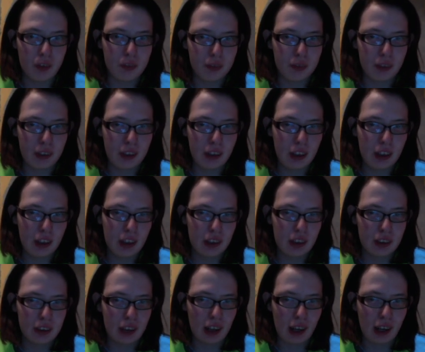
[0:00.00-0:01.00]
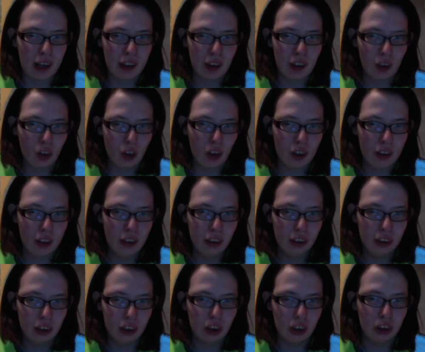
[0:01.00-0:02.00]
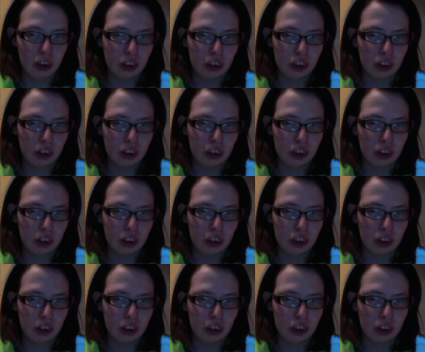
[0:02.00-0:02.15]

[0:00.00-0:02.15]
at college, Shooters Hill,